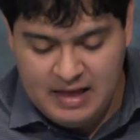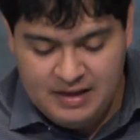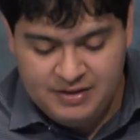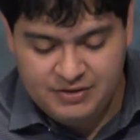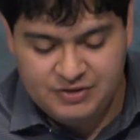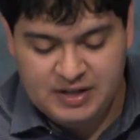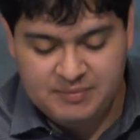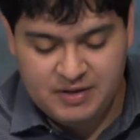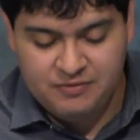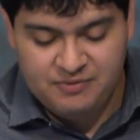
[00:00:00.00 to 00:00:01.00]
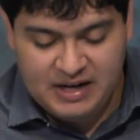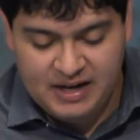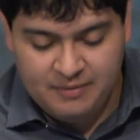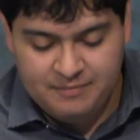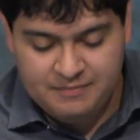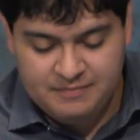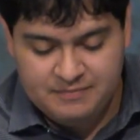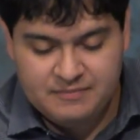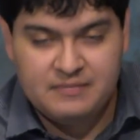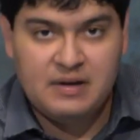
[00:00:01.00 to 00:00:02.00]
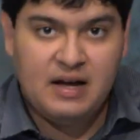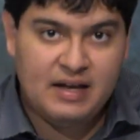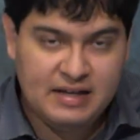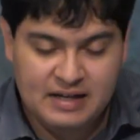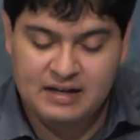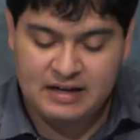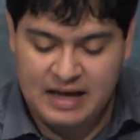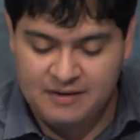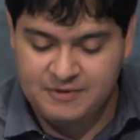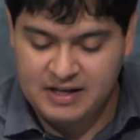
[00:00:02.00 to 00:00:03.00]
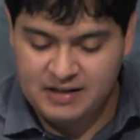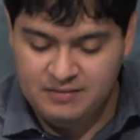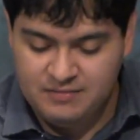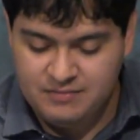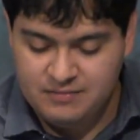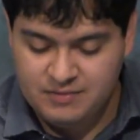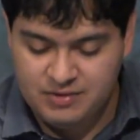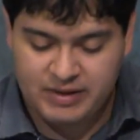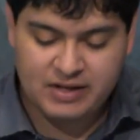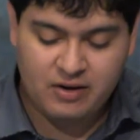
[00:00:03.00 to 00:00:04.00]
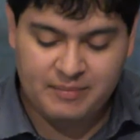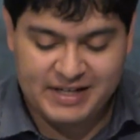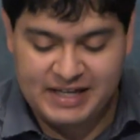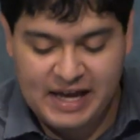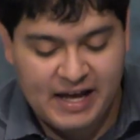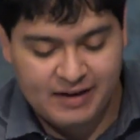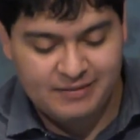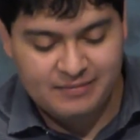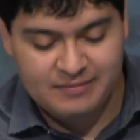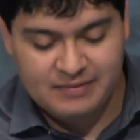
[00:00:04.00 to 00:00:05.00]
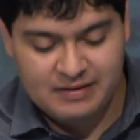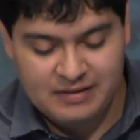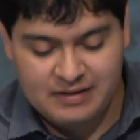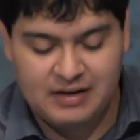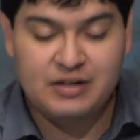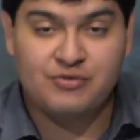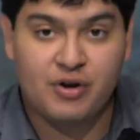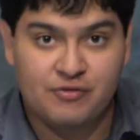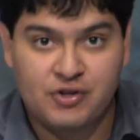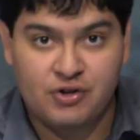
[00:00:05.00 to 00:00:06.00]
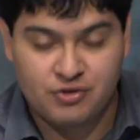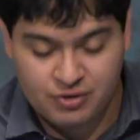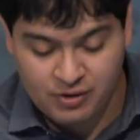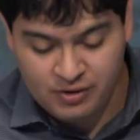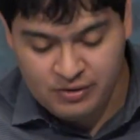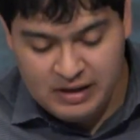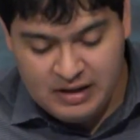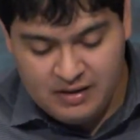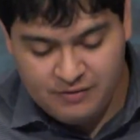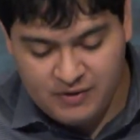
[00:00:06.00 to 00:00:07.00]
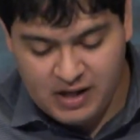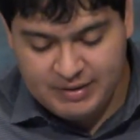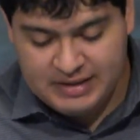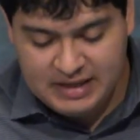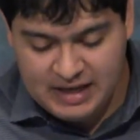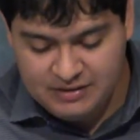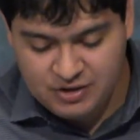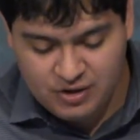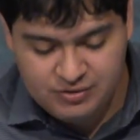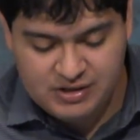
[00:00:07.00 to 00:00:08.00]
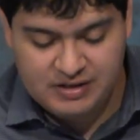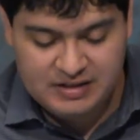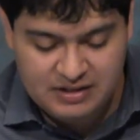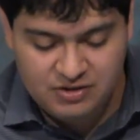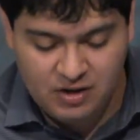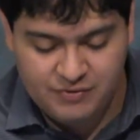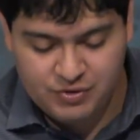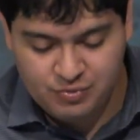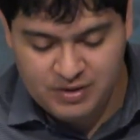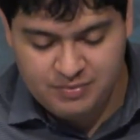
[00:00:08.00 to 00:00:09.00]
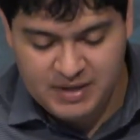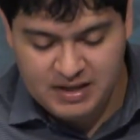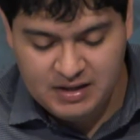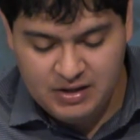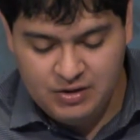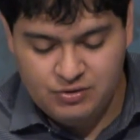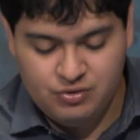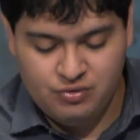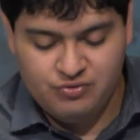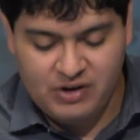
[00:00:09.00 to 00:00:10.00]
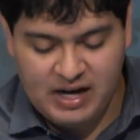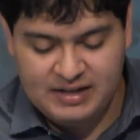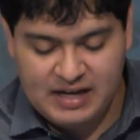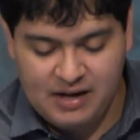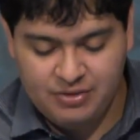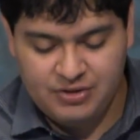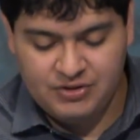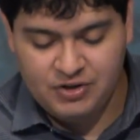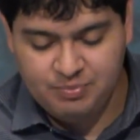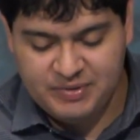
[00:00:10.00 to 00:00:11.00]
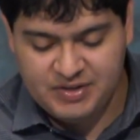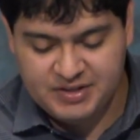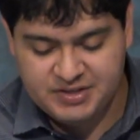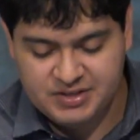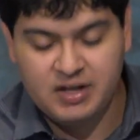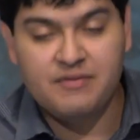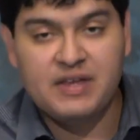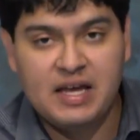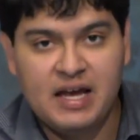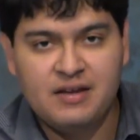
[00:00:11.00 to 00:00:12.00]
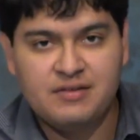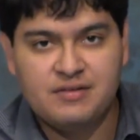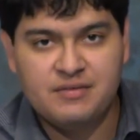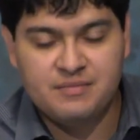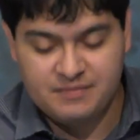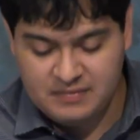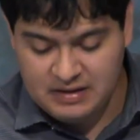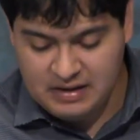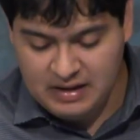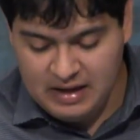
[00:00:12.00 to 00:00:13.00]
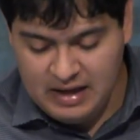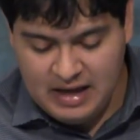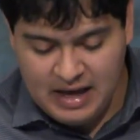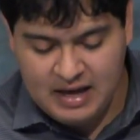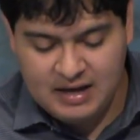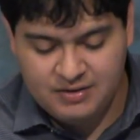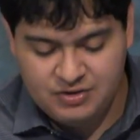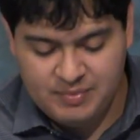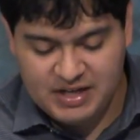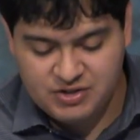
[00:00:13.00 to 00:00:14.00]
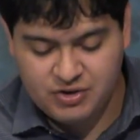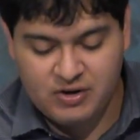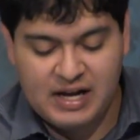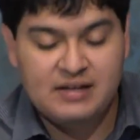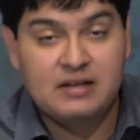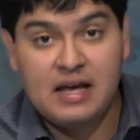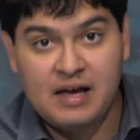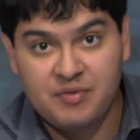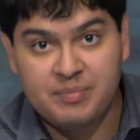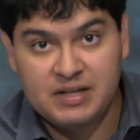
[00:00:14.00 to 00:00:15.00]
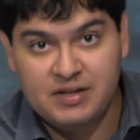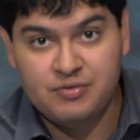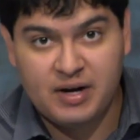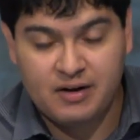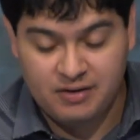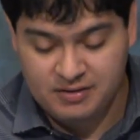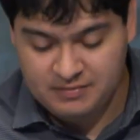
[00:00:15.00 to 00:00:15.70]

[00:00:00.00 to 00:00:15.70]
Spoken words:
This seemed unfair. I needed an advocate, so I called my dad, and he drove to the school the following day to go to the dean's office with me to find out the disposition of the case and to make sure I didn't have a police record.